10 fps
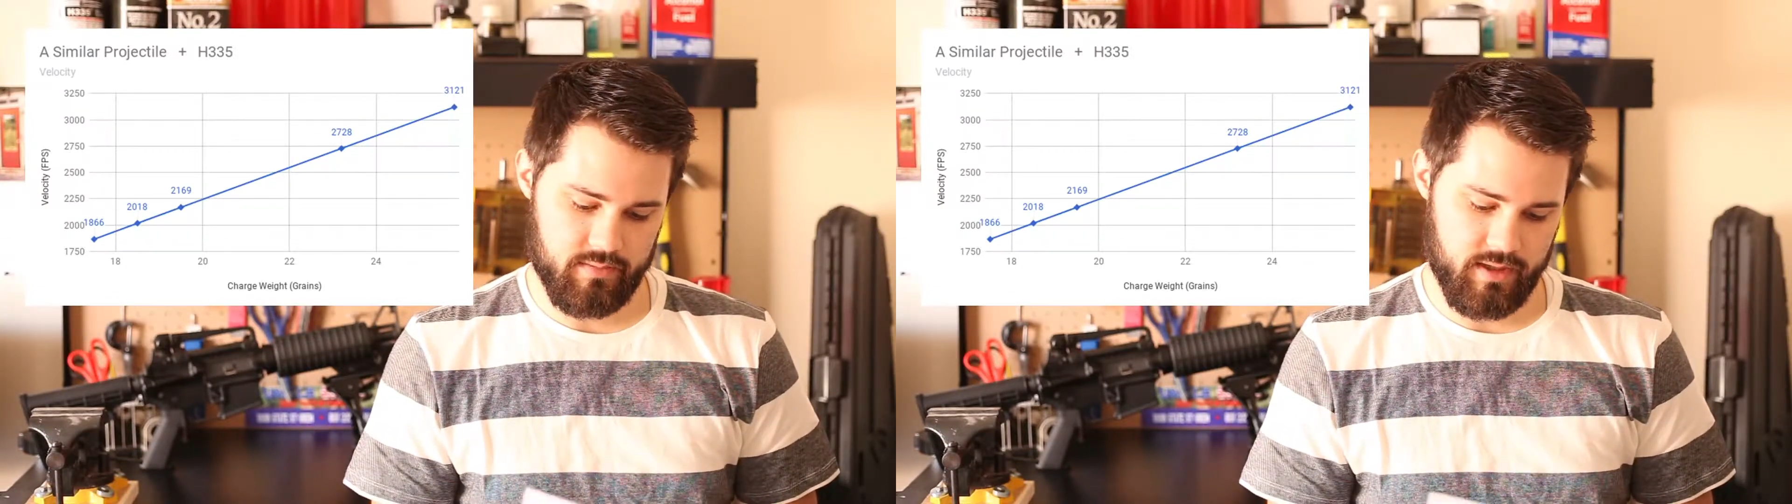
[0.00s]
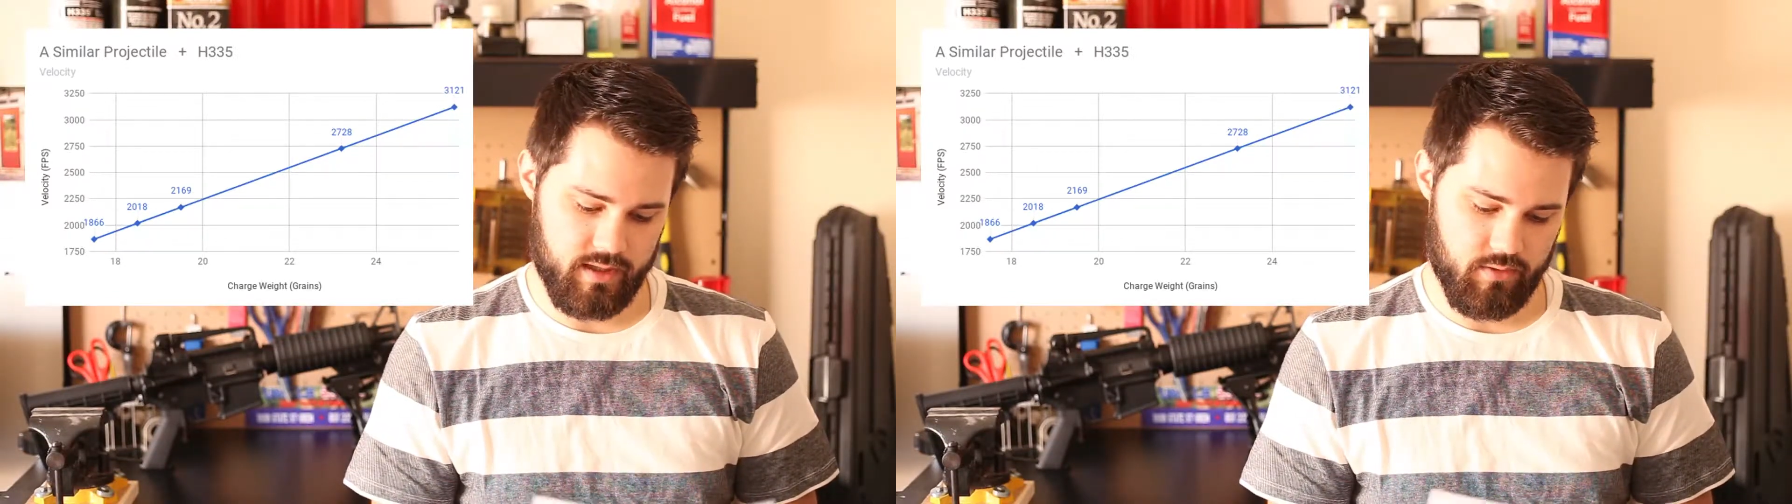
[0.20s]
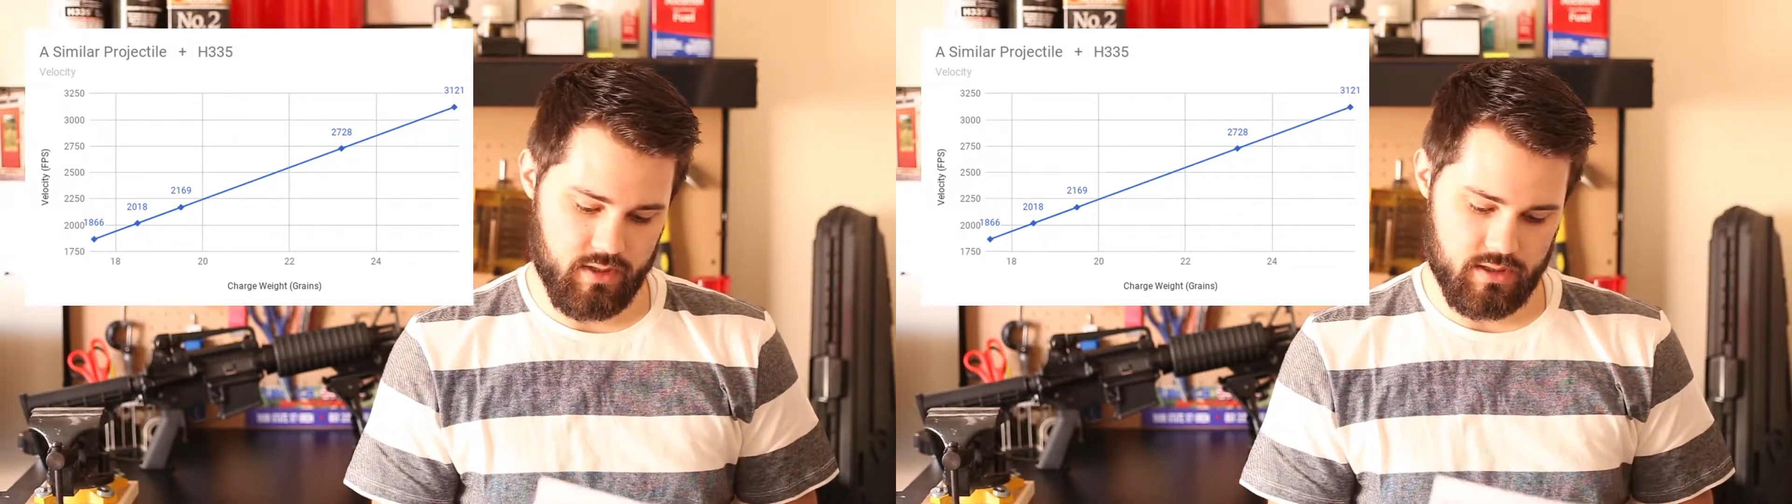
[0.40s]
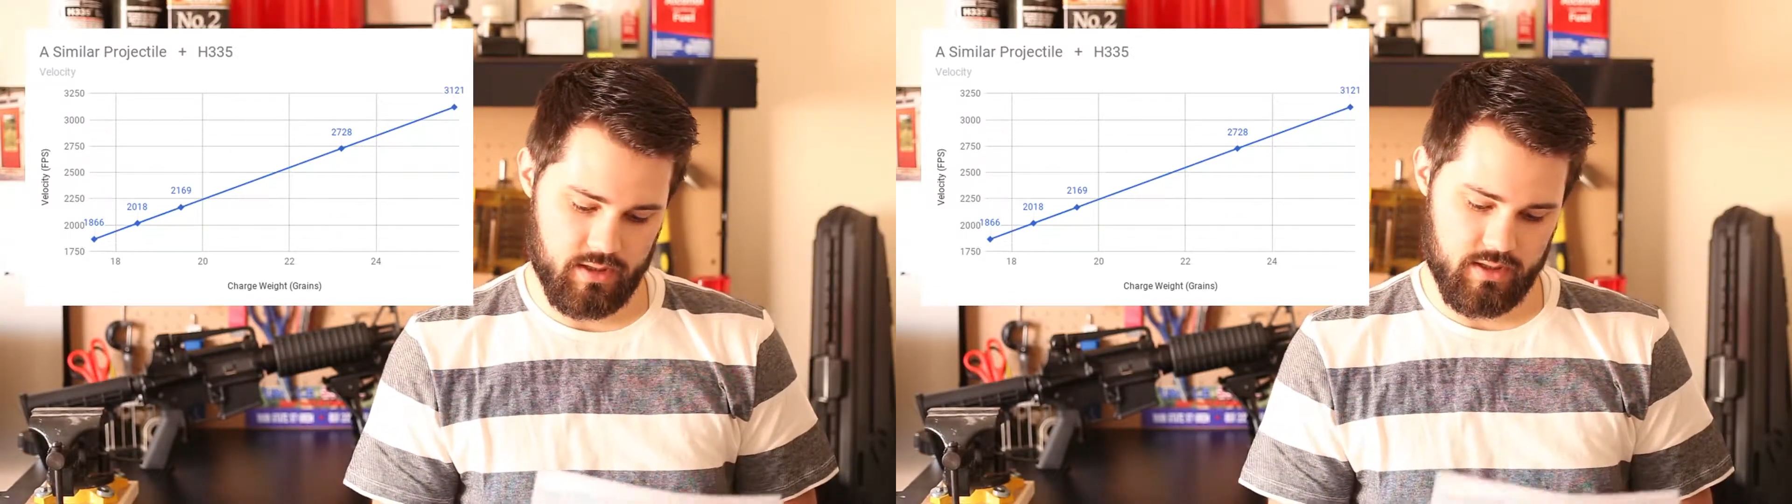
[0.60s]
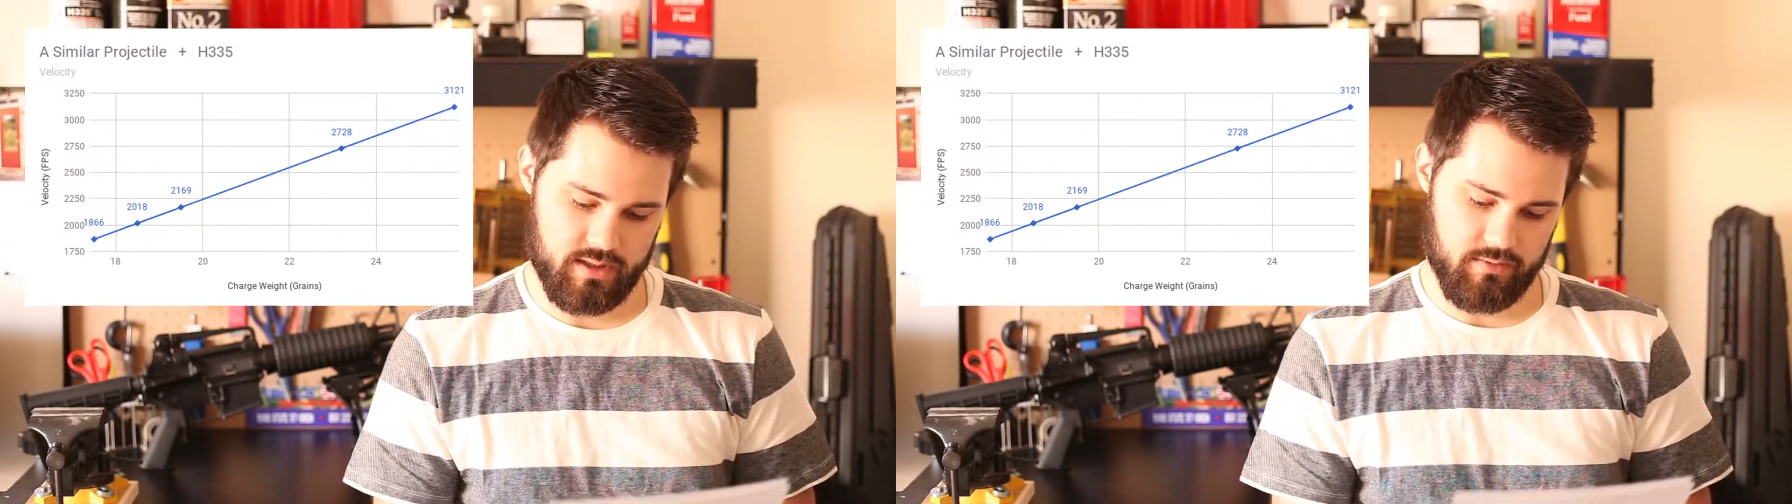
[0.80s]
my equation
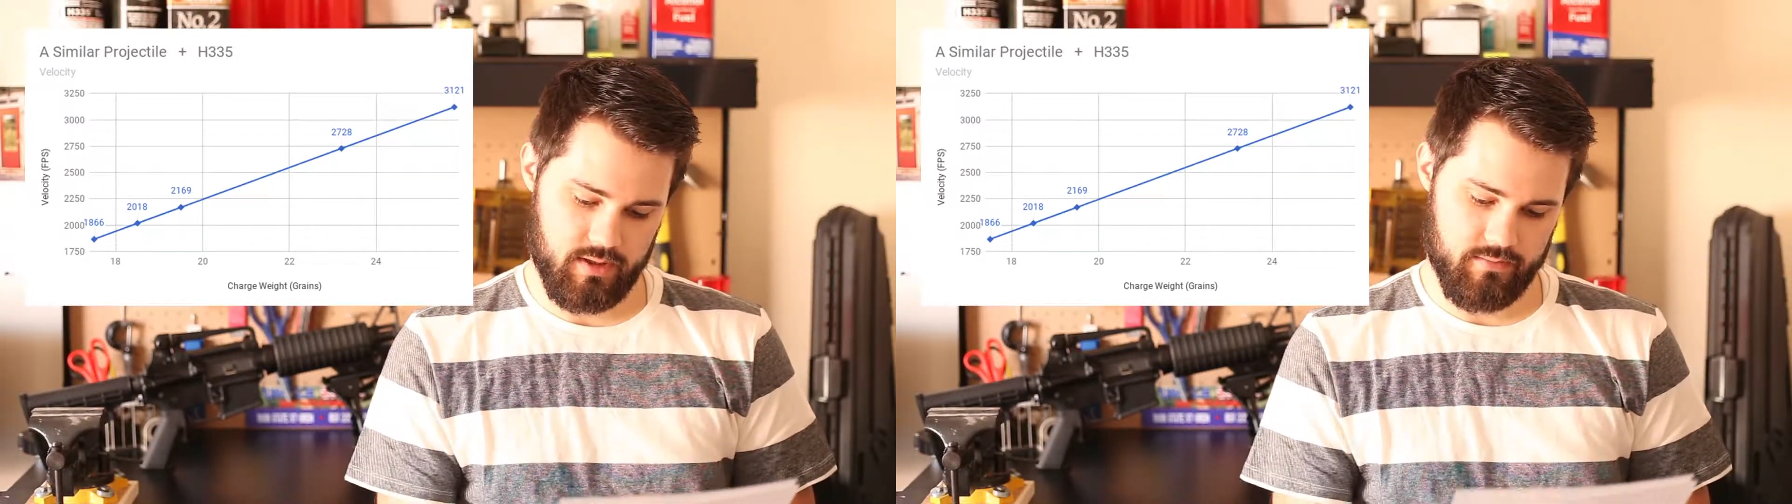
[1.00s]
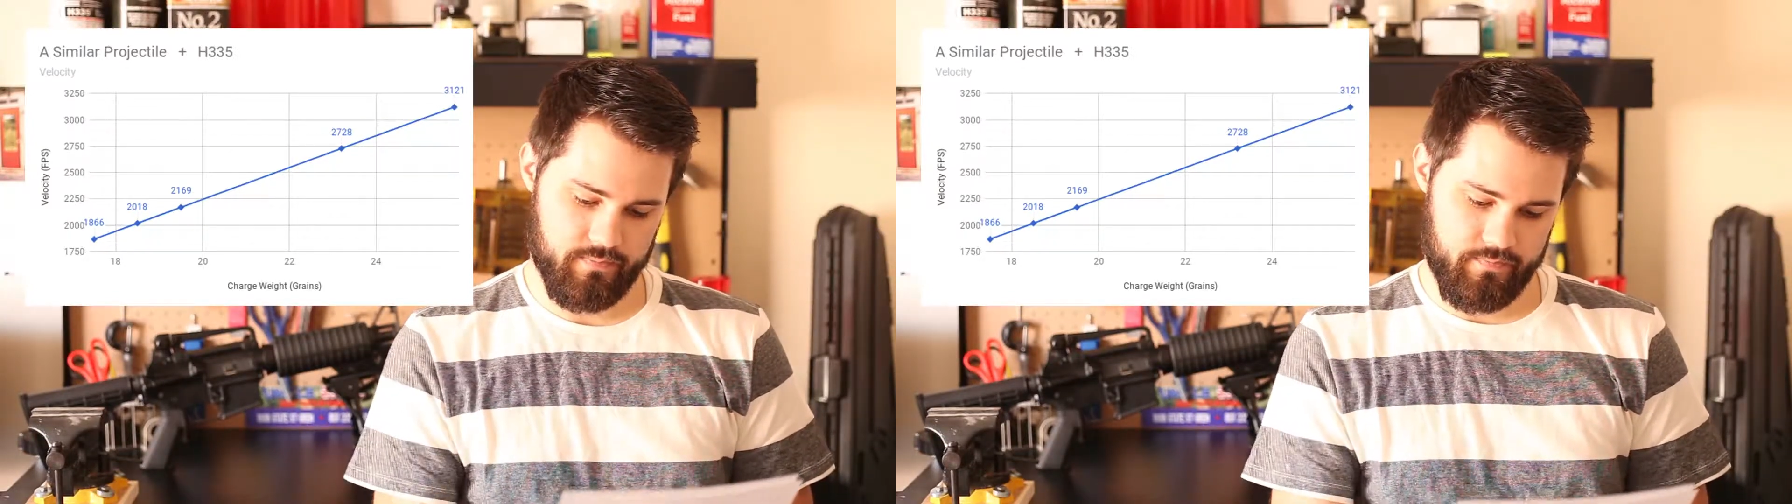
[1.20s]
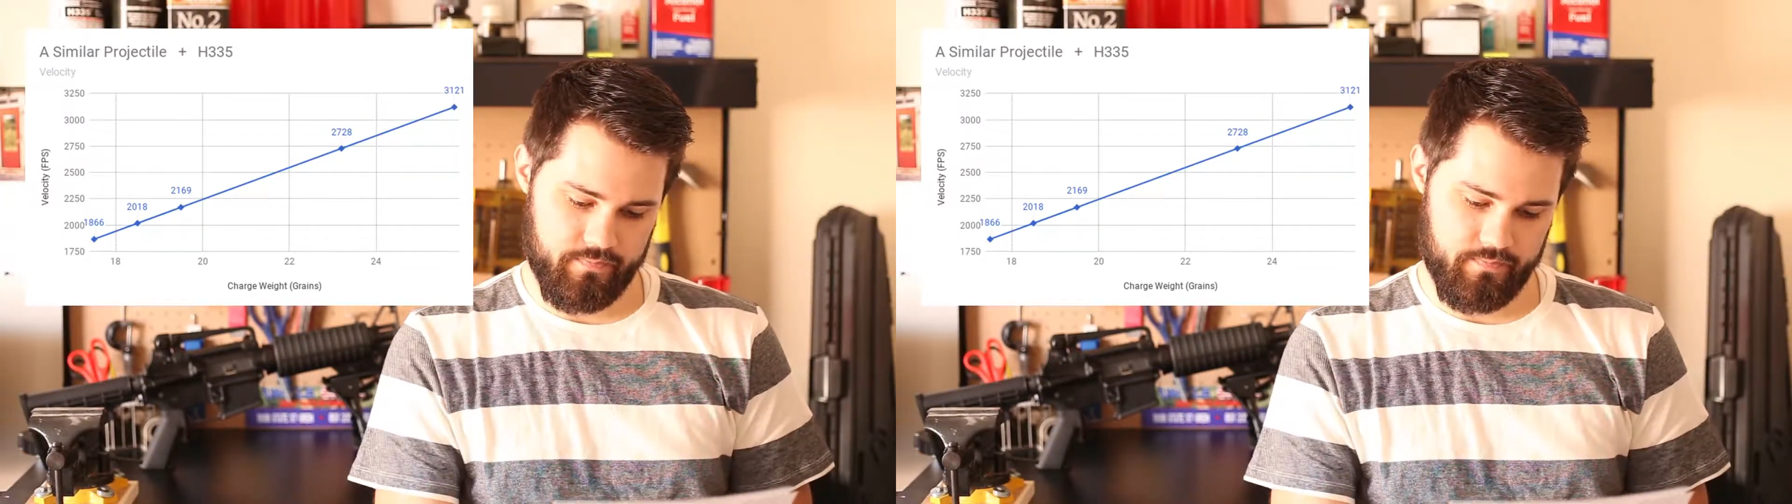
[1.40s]
on this one